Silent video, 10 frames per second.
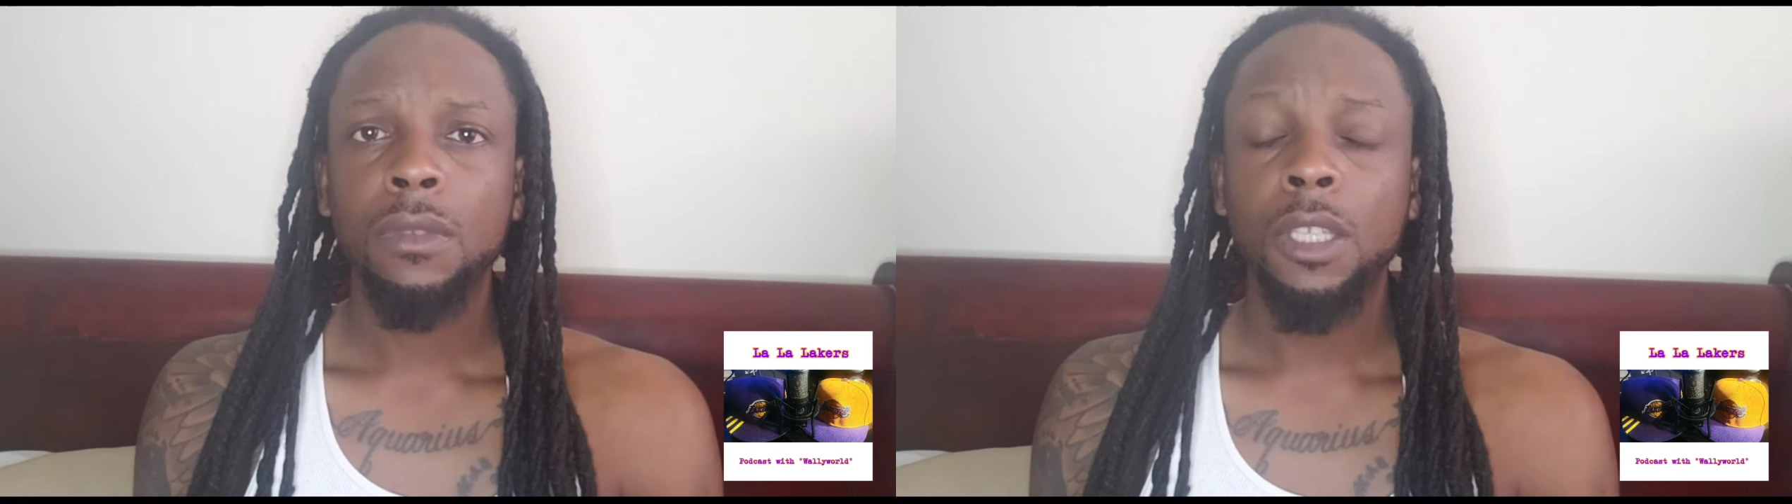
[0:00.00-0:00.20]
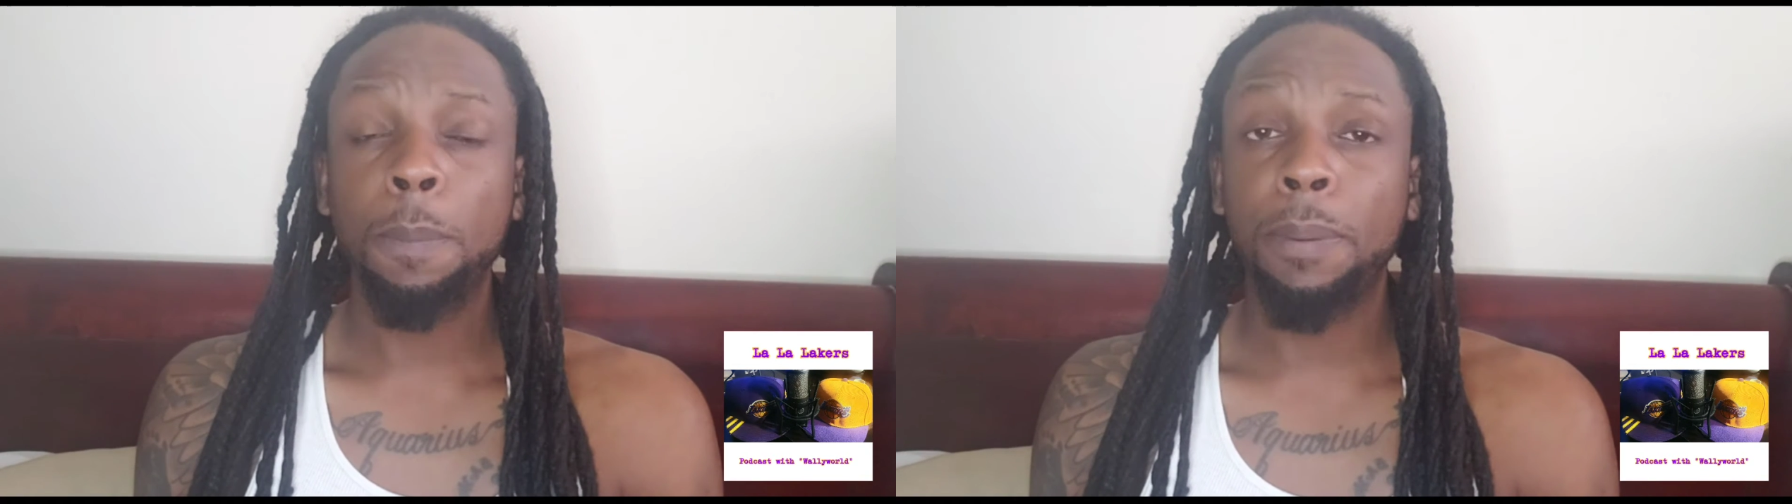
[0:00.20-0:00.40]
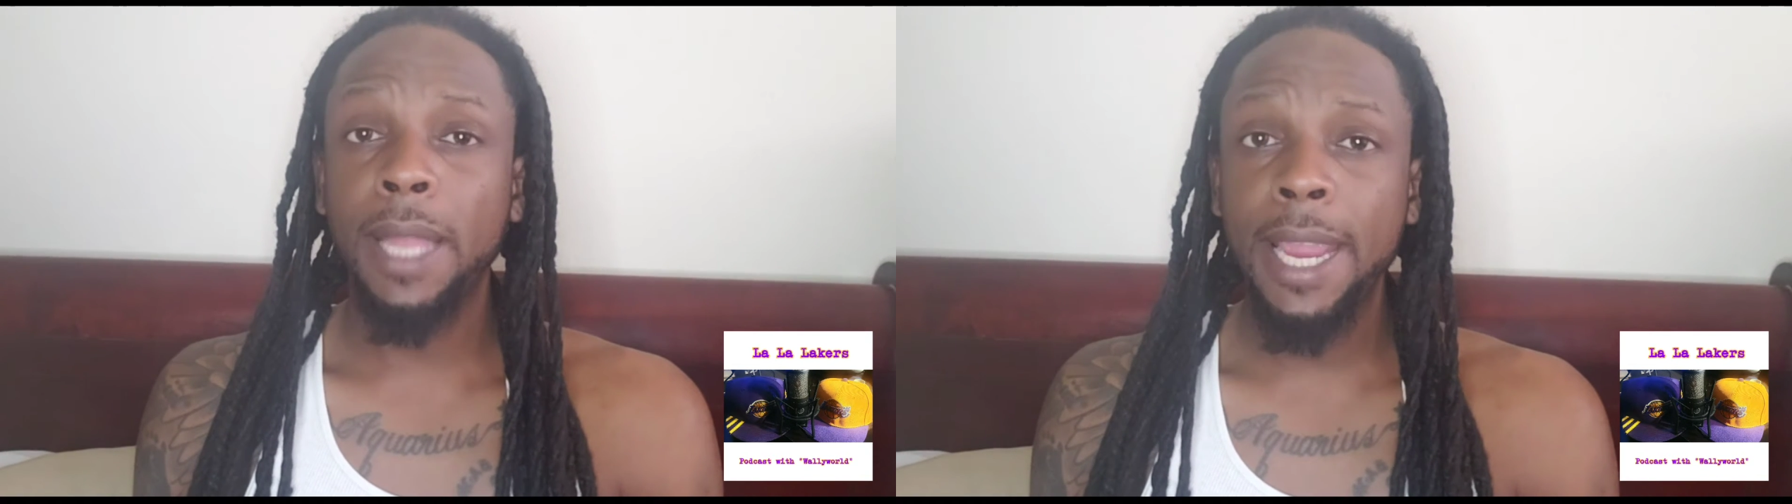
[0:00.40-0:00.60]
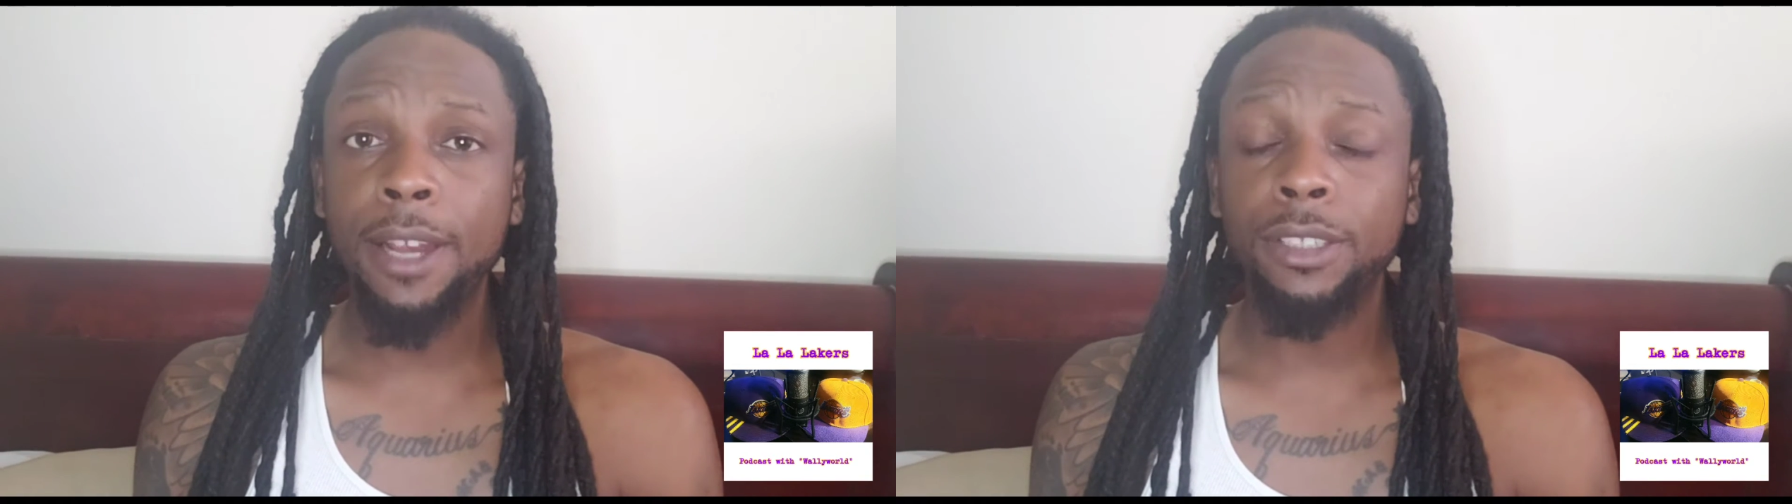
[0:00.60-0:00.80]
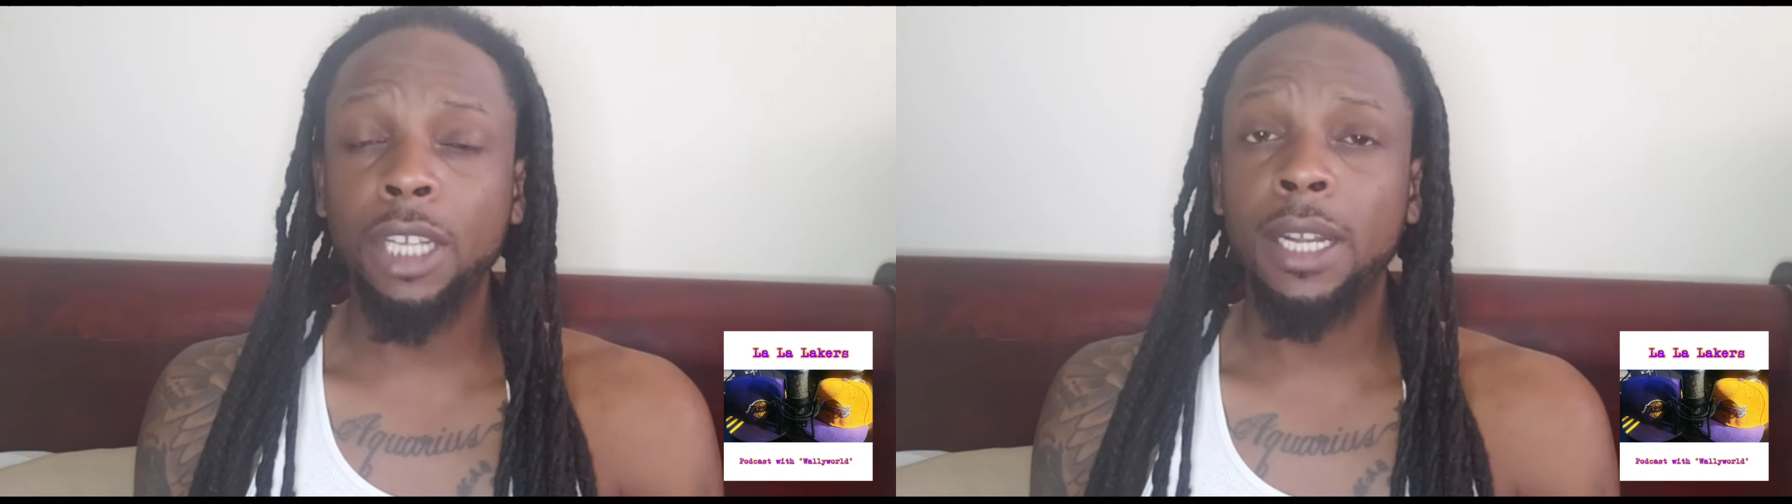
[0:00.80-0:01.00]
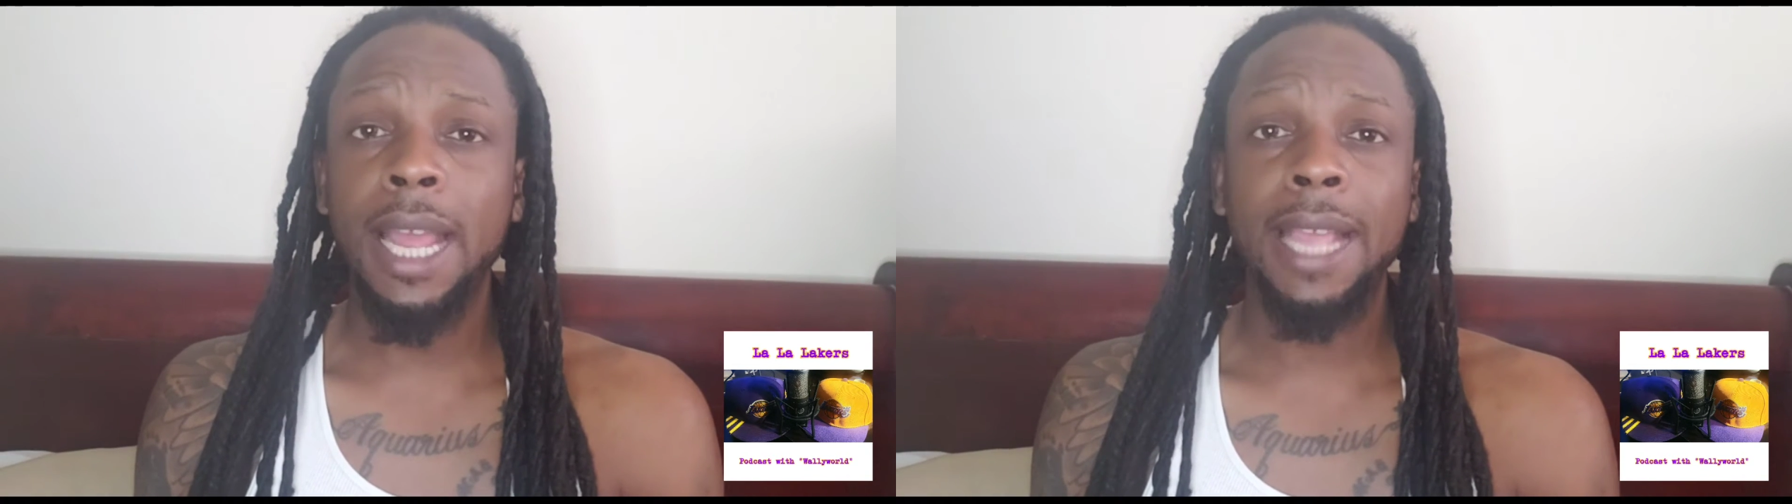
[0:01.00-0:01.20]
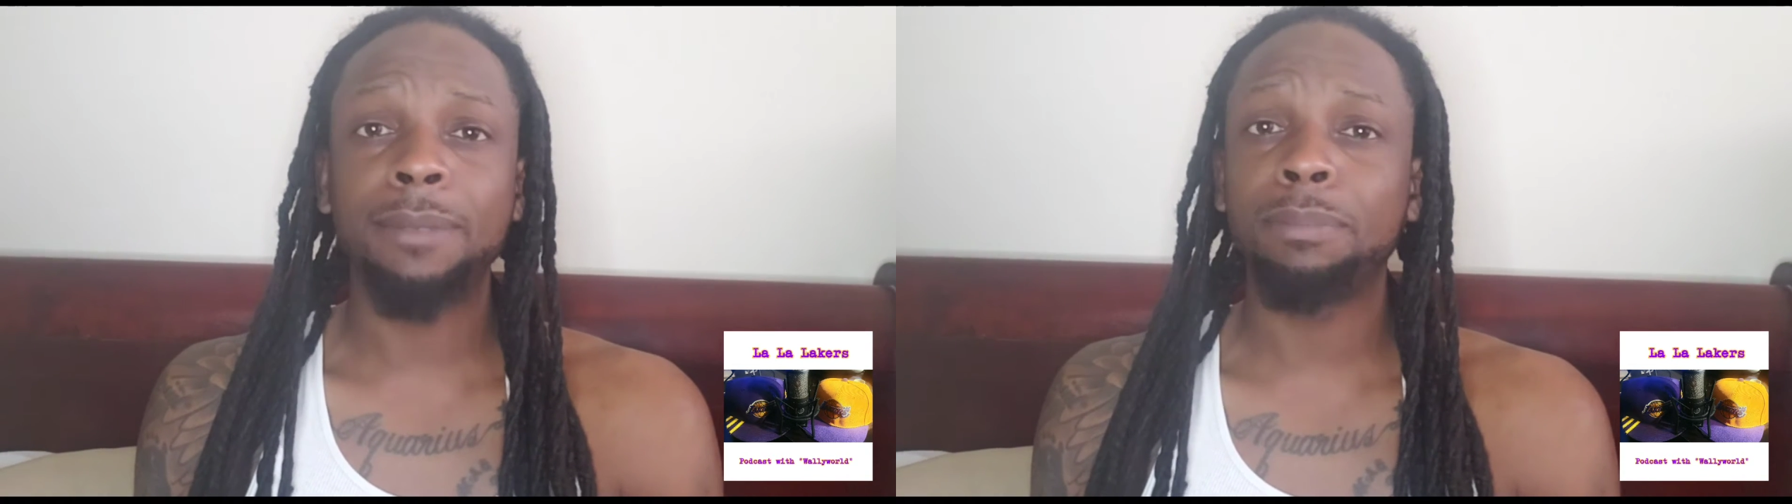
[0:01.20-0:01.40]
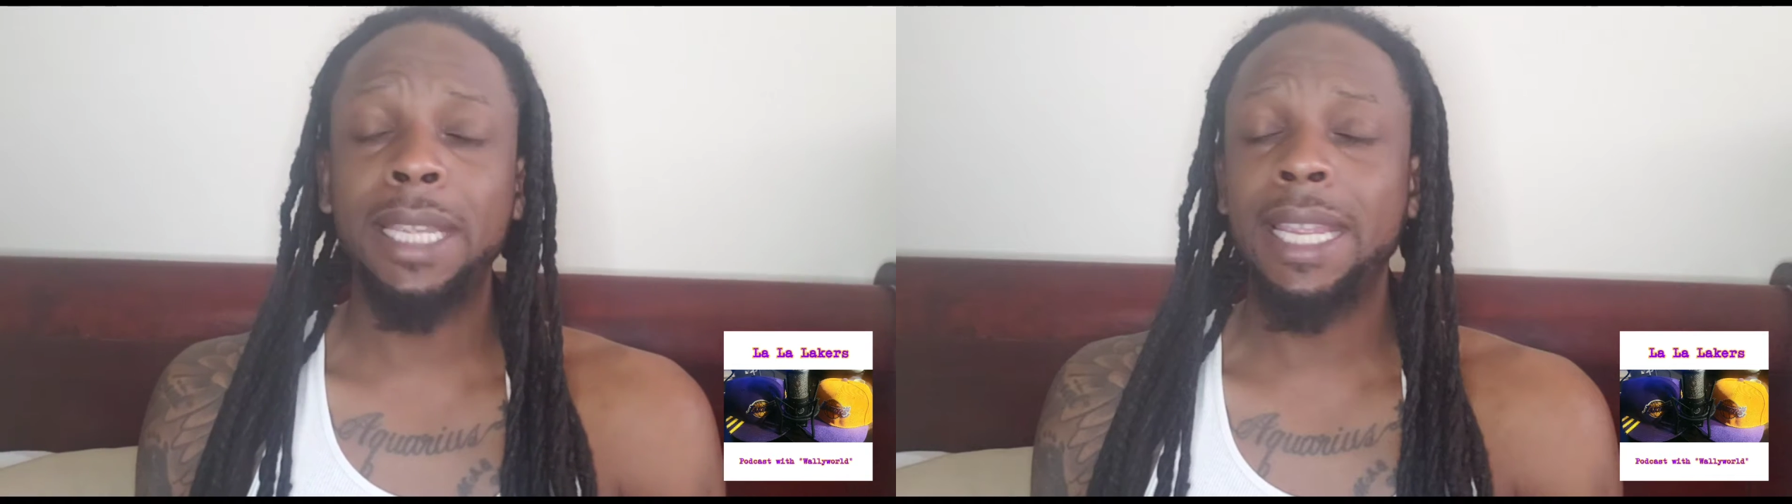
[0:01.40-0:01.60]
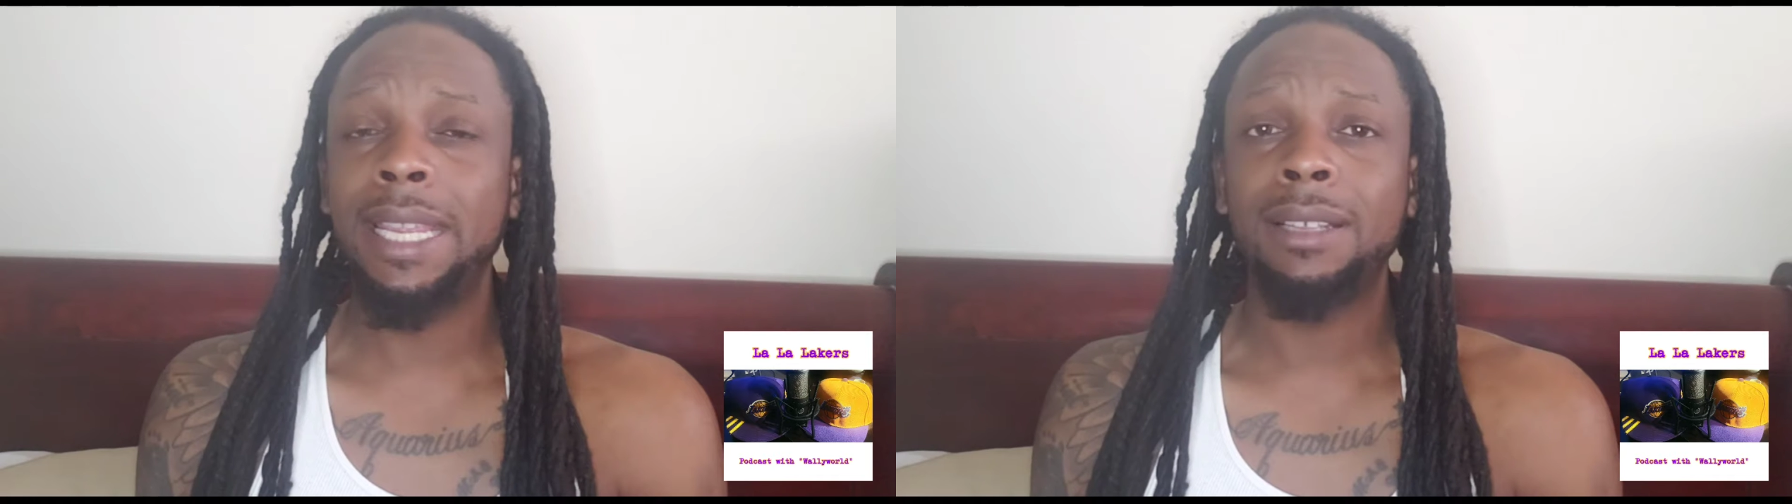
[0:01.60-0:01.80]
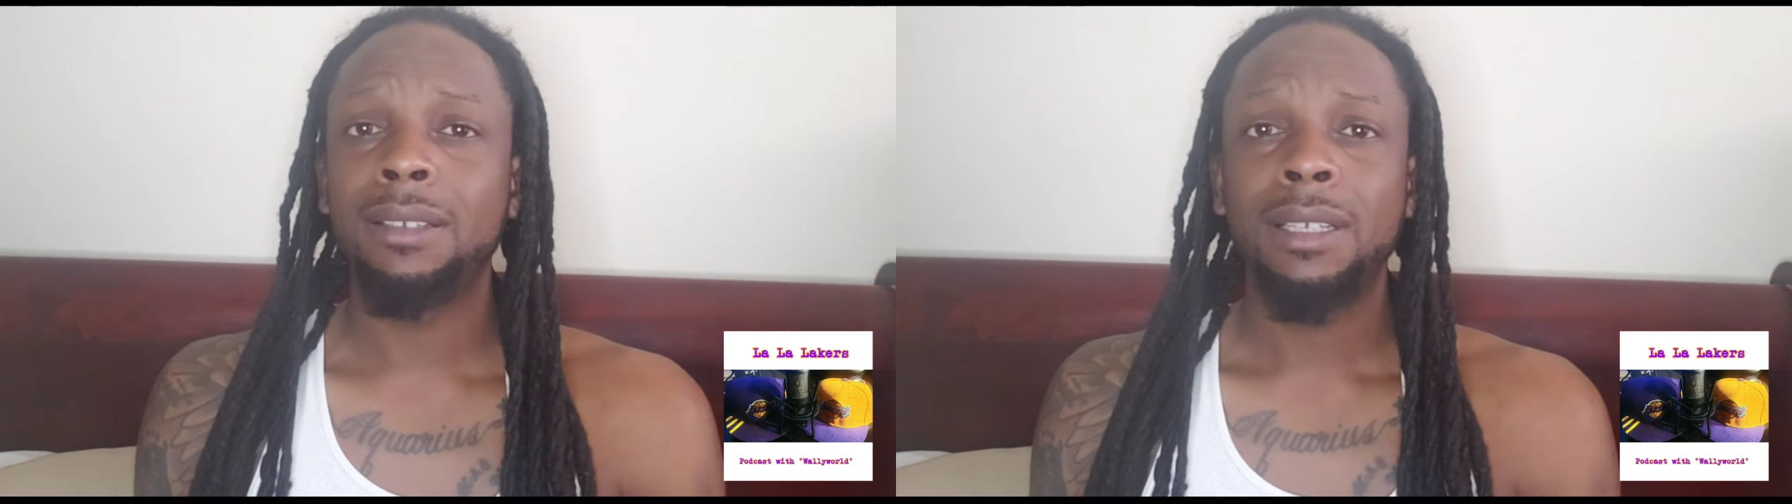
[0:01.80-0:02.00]
The players are not
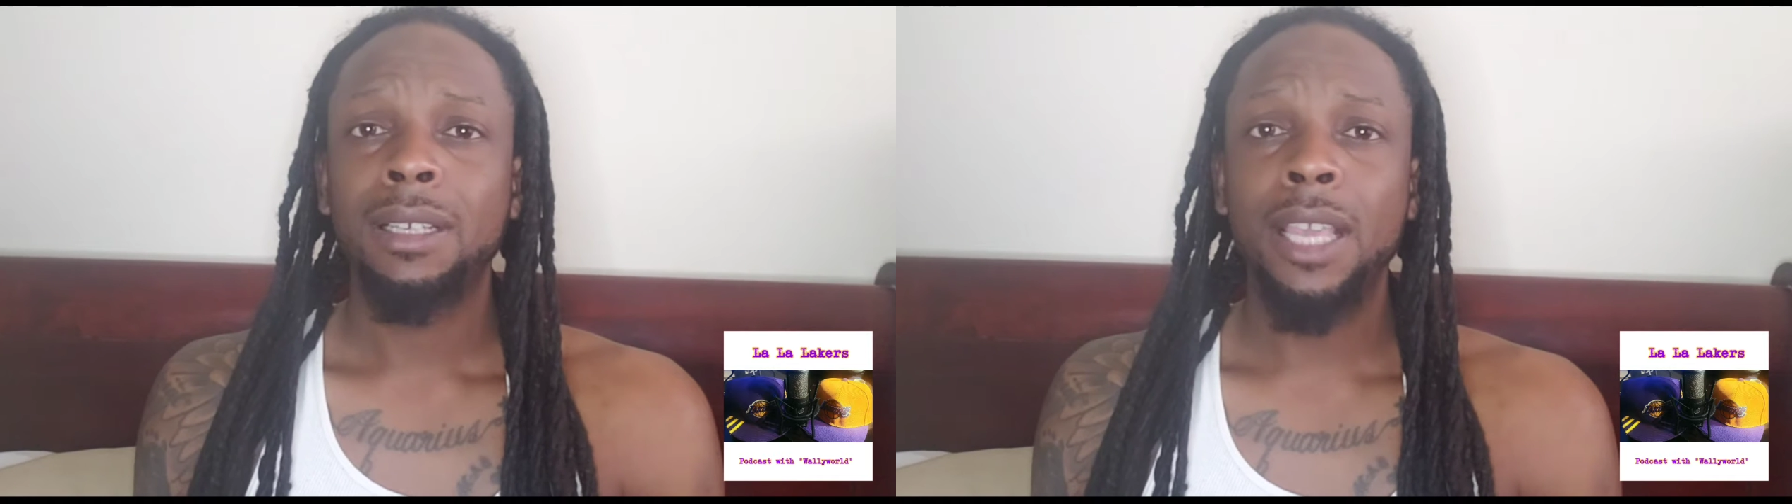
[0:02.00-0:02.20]
being